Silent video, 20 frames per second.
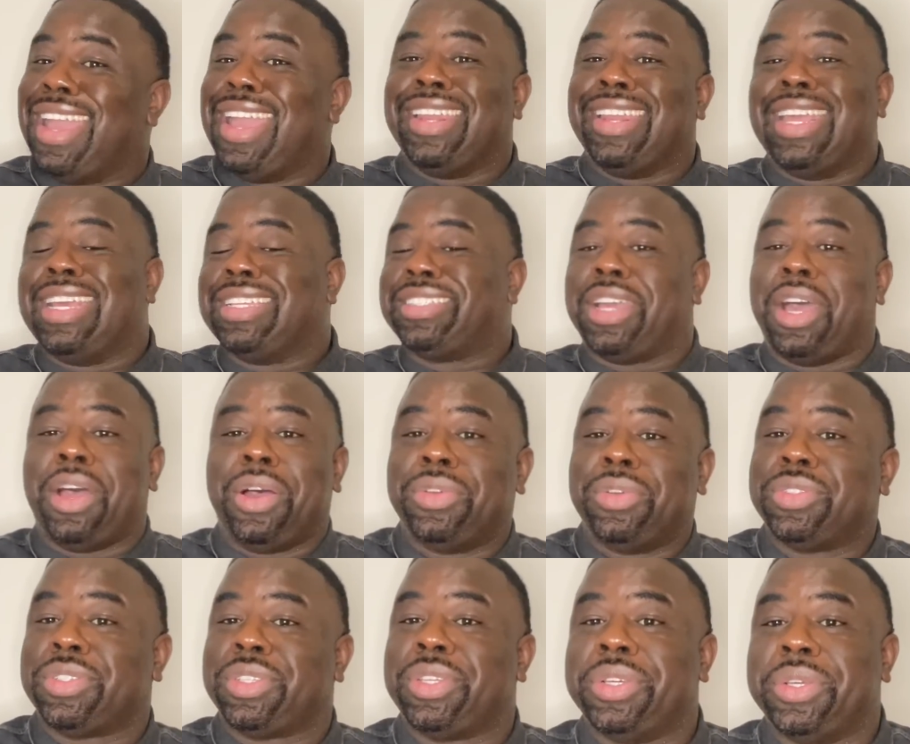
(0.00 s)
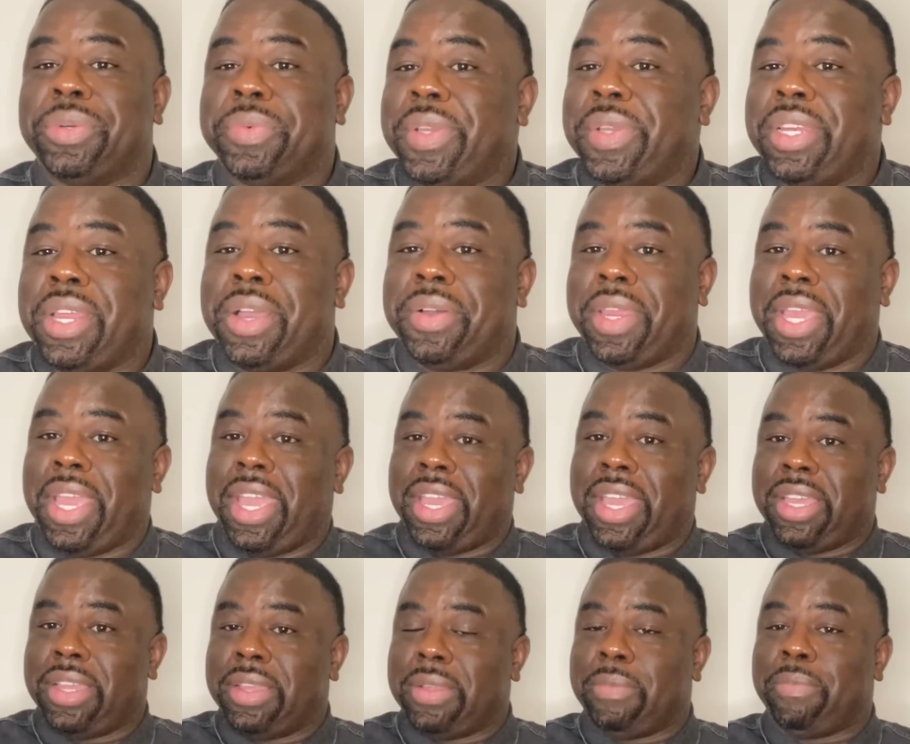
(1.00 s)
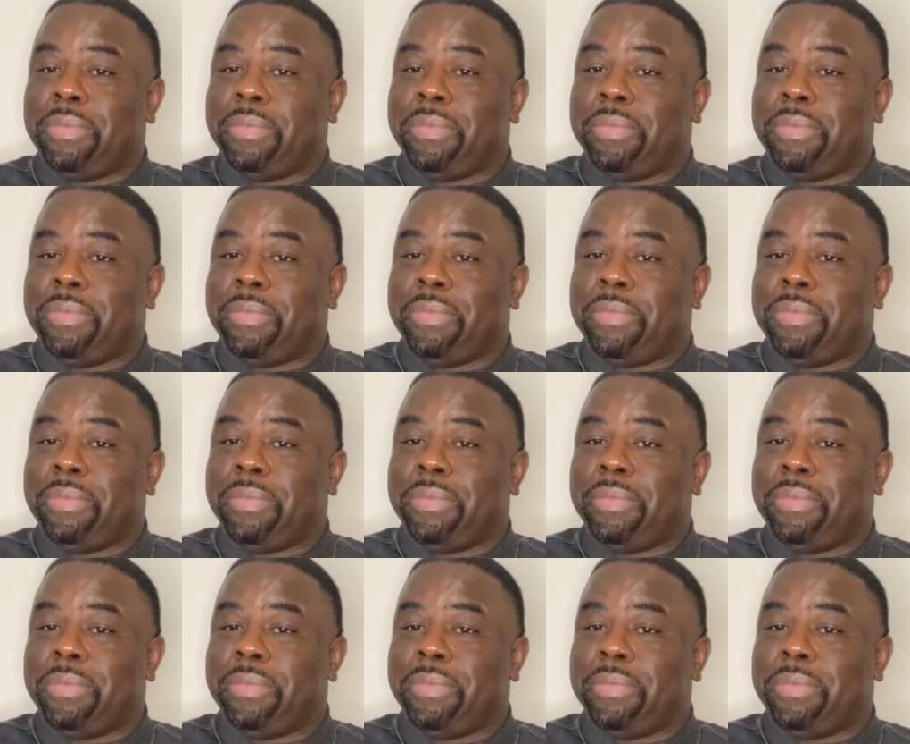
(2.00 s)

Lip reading: That's old school. We know that.